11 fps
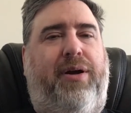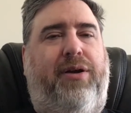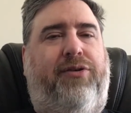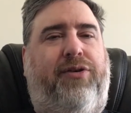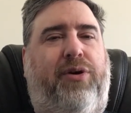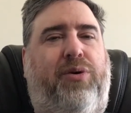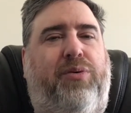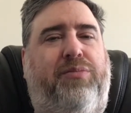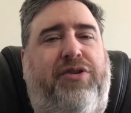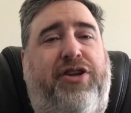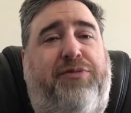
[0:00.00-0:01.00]
So
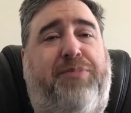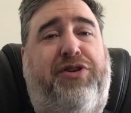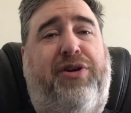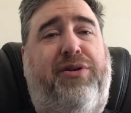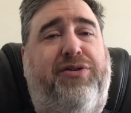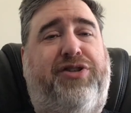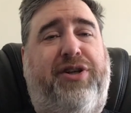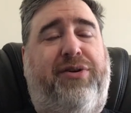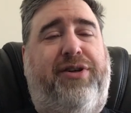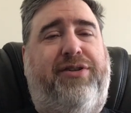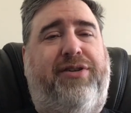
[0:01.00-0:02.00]
this particular
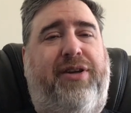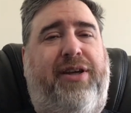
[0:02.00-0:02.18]
series